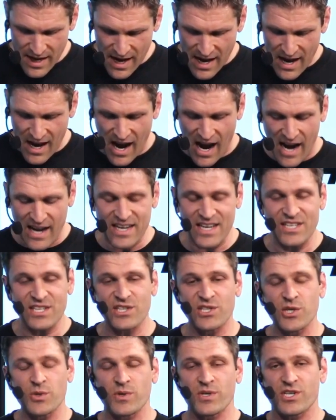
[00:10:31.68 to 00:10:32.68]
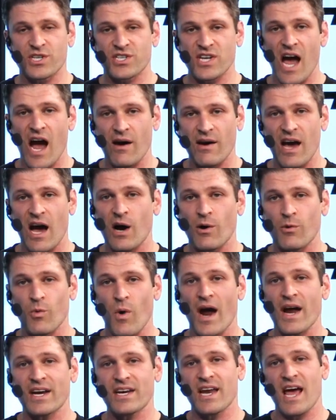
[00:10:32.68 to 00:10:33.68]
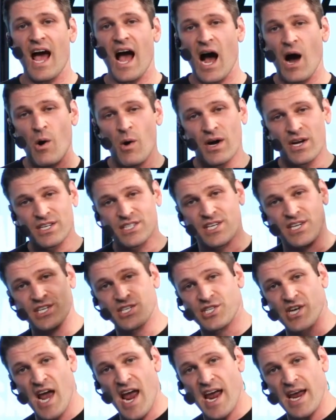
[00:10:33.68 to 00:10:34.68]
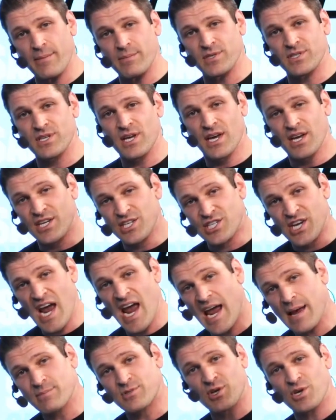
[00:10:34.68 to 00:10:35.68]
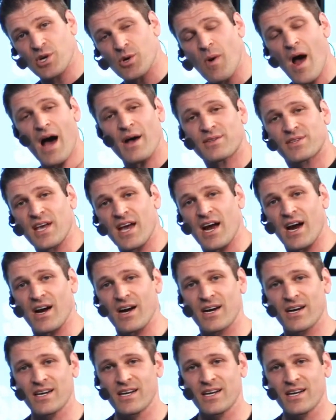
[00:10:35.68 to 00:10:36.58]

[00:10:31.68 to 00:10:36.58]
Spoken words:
I need to do a shout out right now to James. James, are you out there?